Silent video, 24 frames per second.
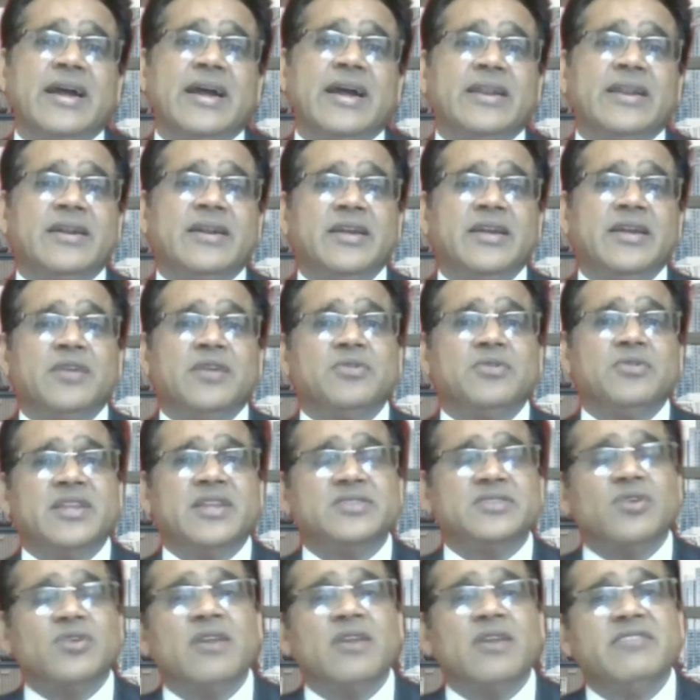and
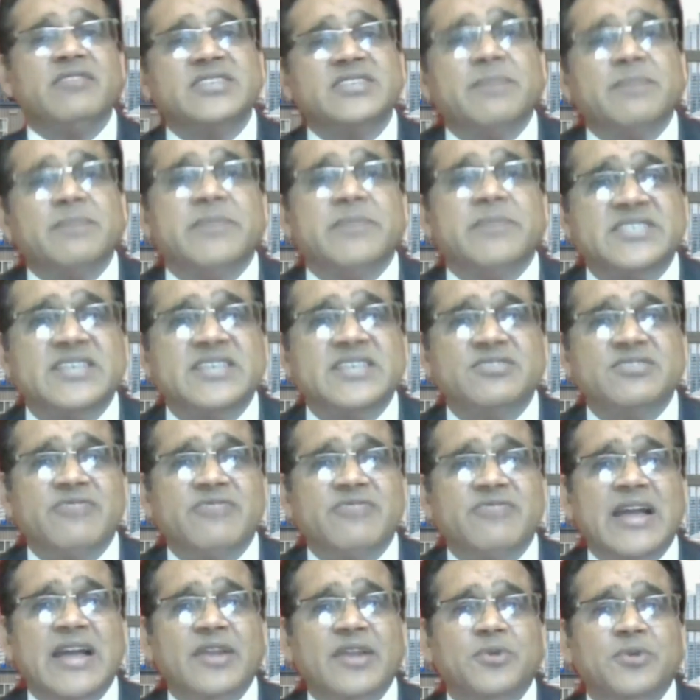there is always a business
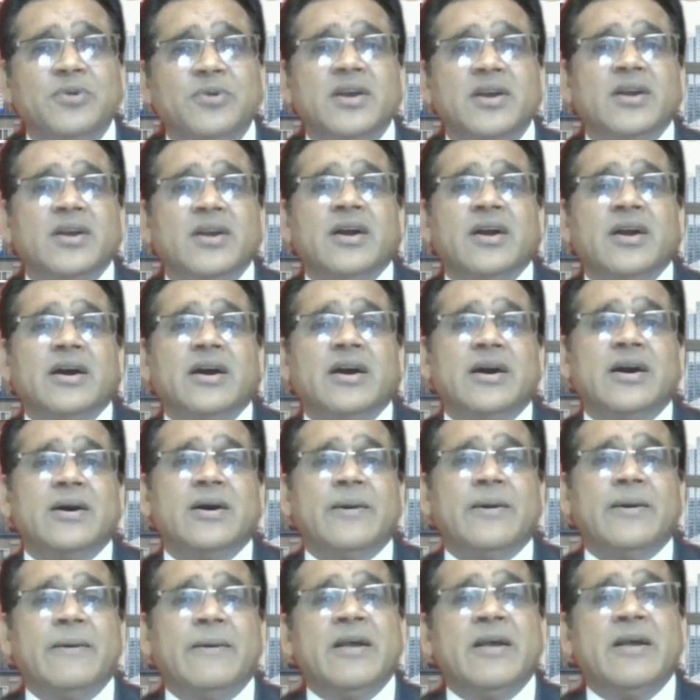value
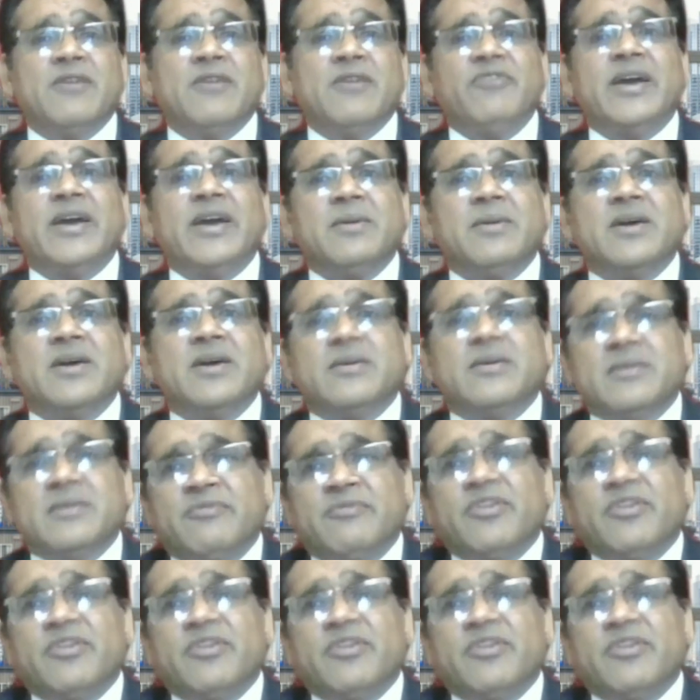where,